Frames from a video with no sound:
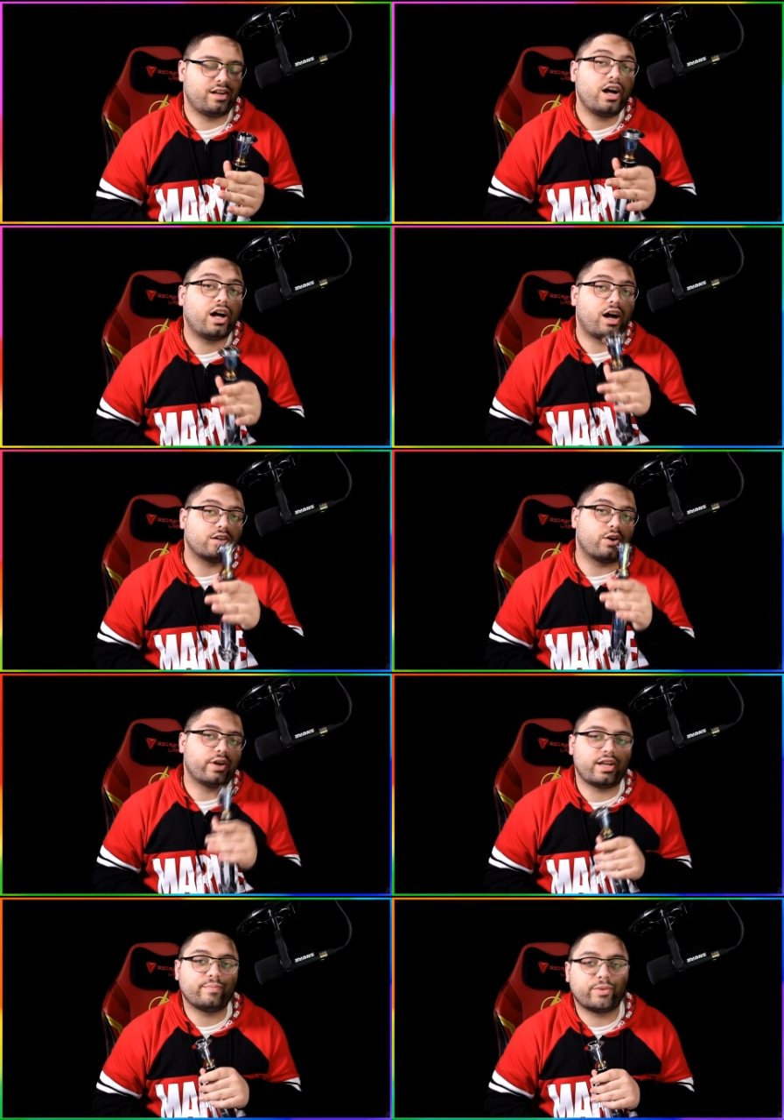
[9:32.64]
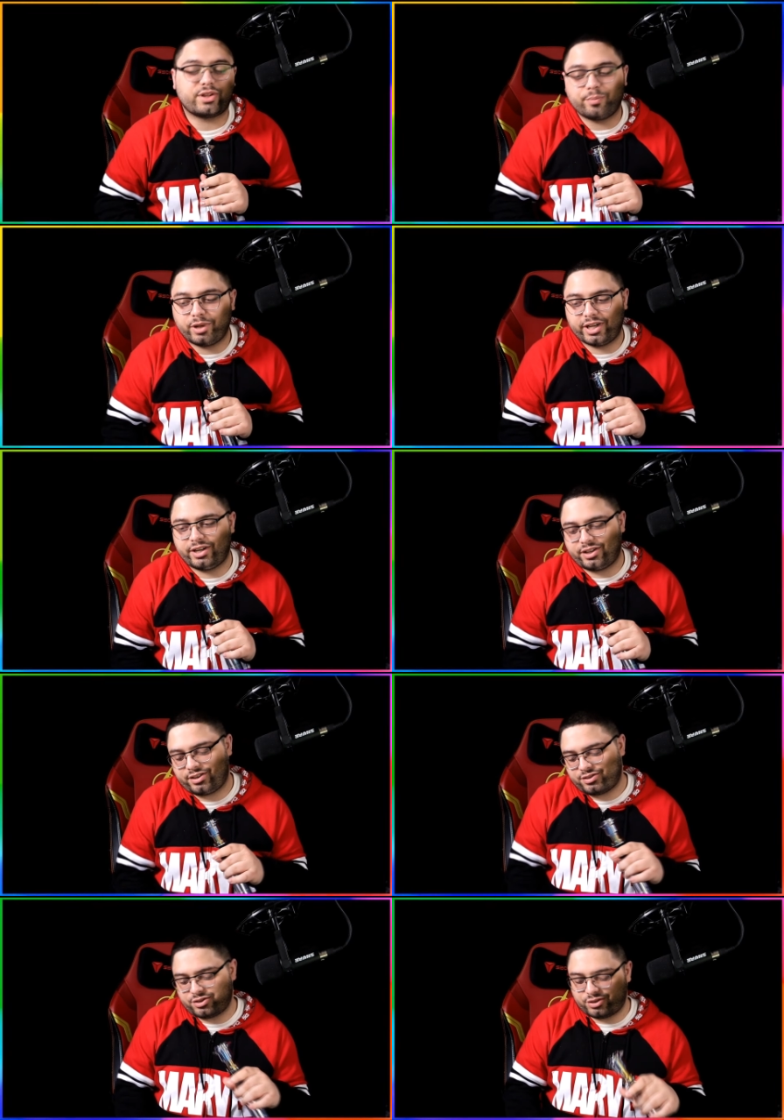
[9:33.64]
I'll go ahead and put the blade in,
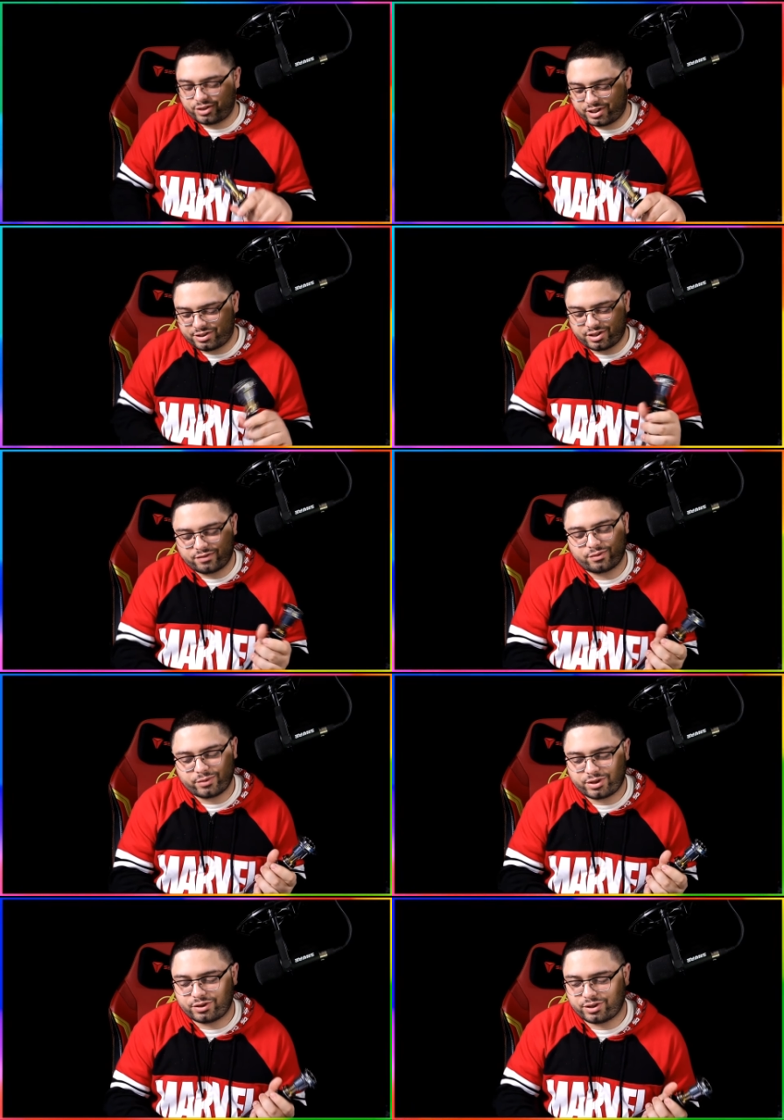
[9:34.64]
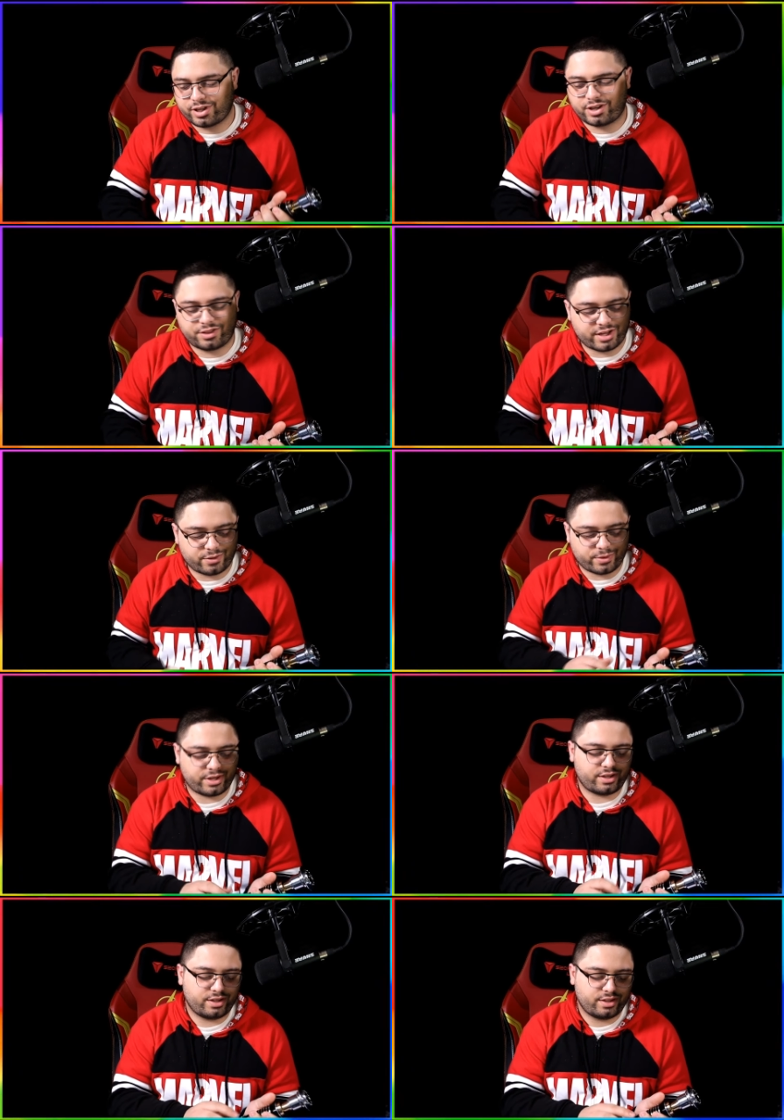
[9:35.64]
turn the lights off, and we can look at it that way.
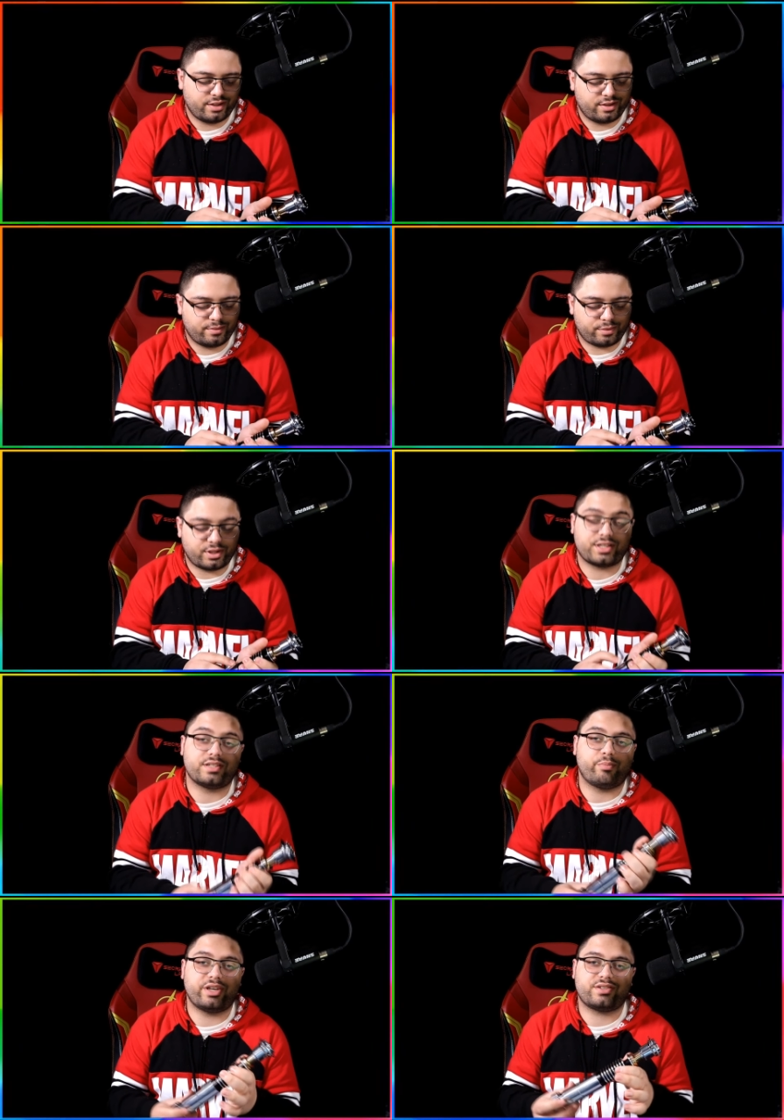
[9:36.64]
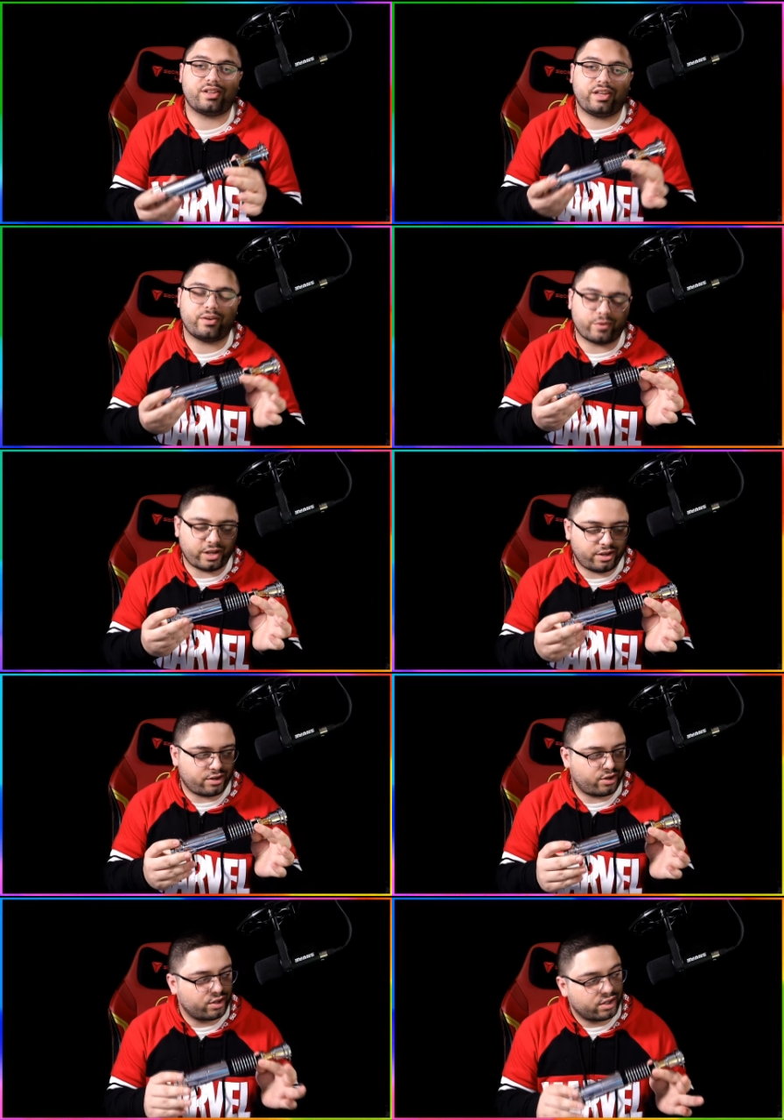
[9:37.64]
But this is basically it right here.
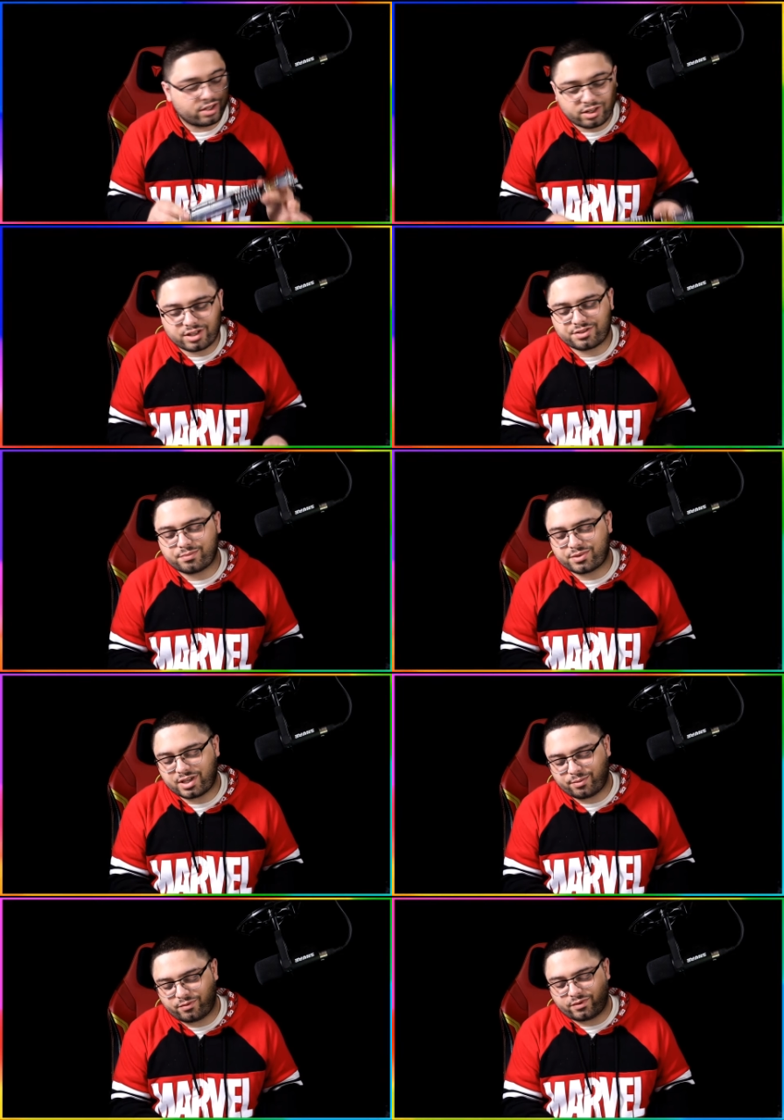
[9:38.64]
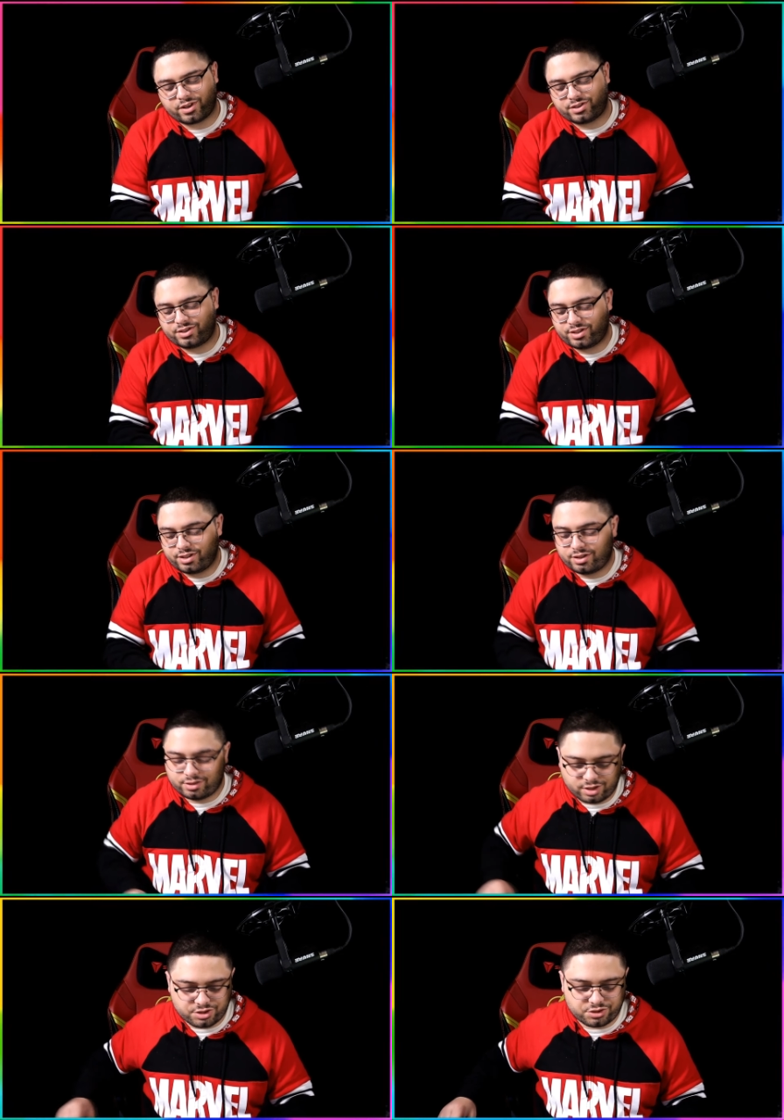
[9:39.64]
Custom saber font
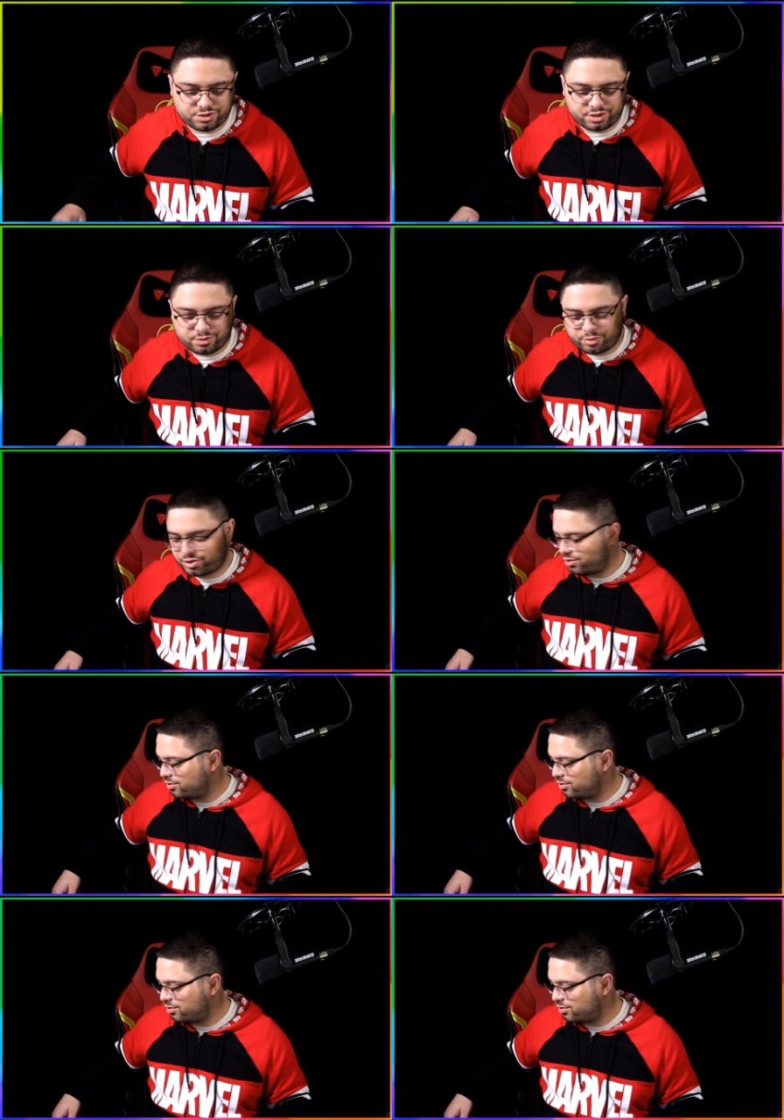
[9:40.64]
on your XenoPixel.